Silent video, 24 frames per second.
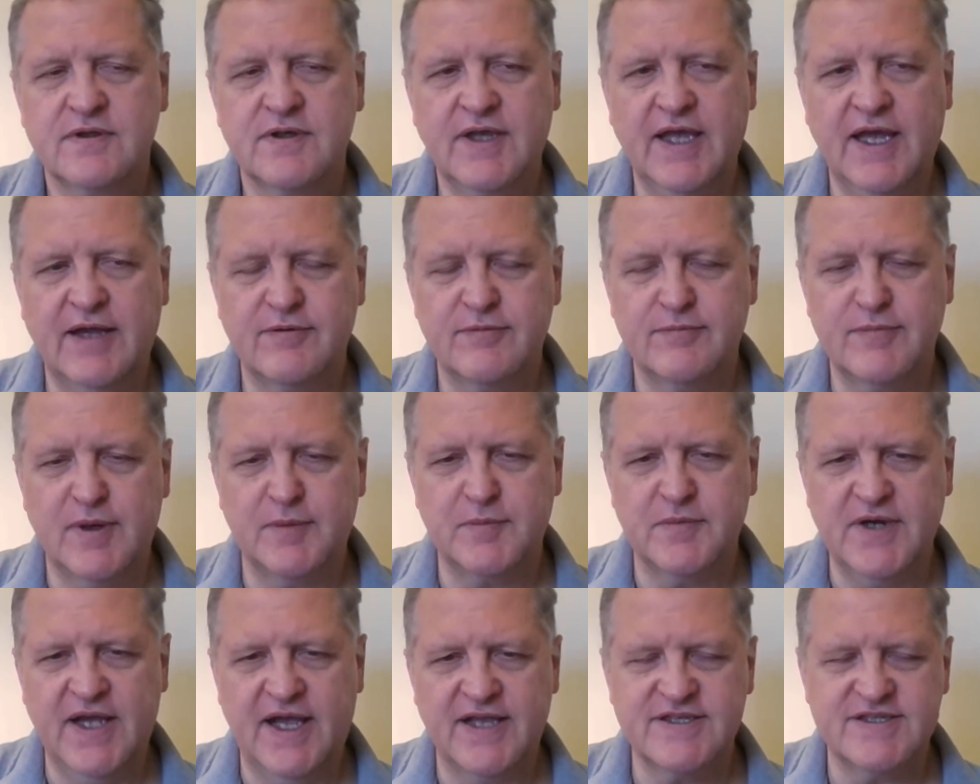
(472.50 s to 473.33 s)

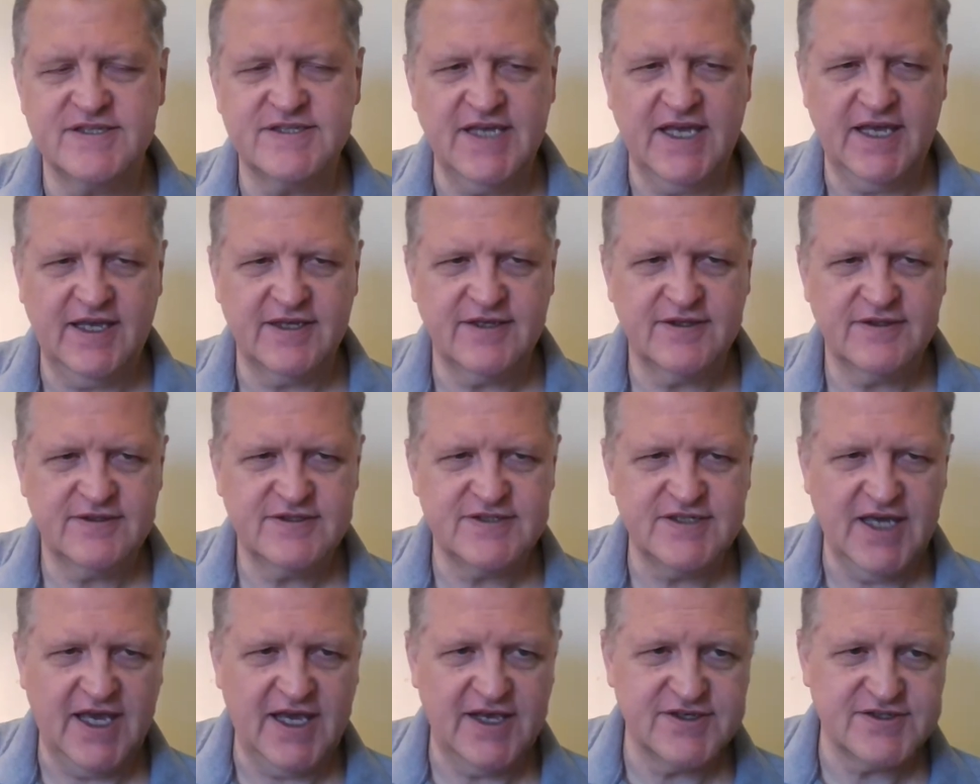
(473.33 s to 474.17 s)
remember not to say it.
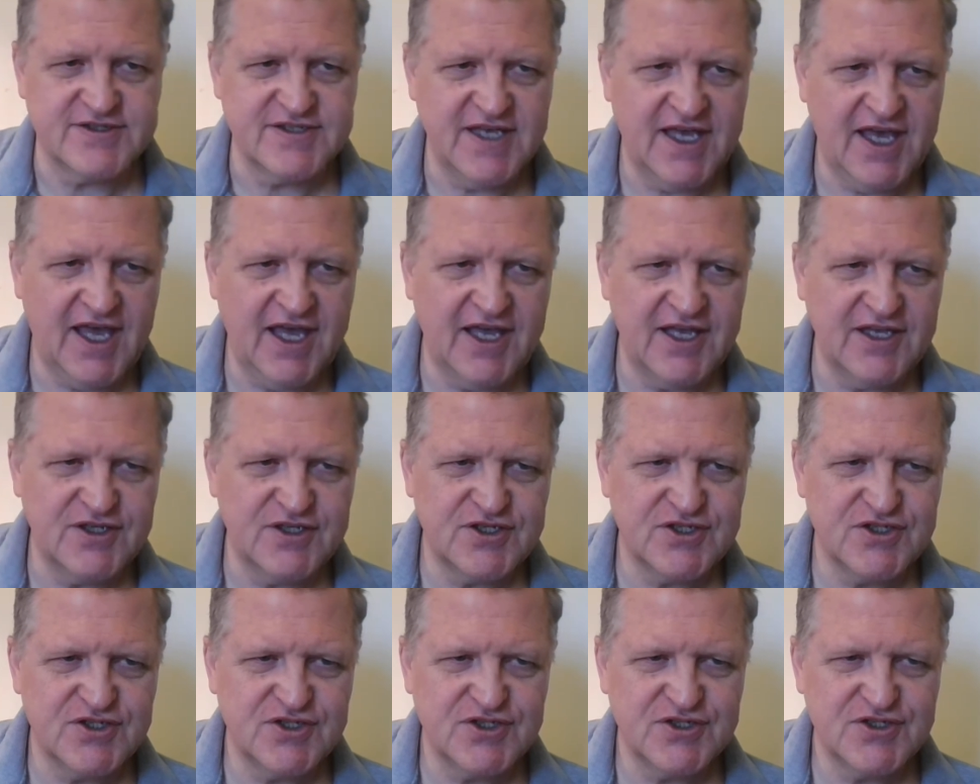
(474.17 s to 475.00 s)
J is an
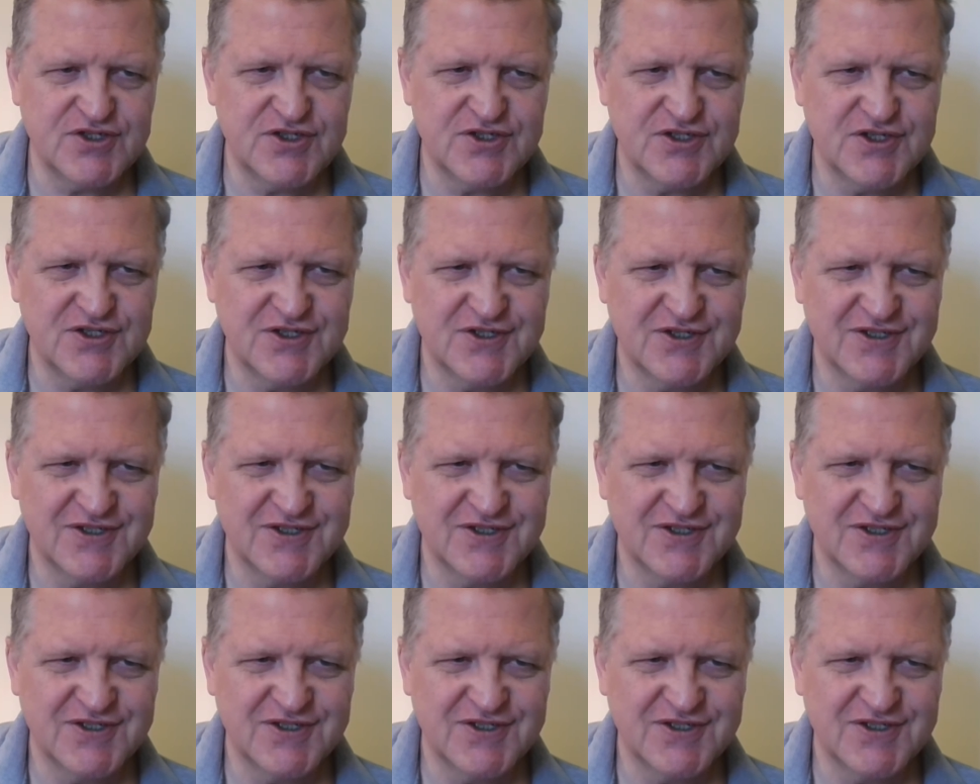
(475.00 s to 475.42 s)
H.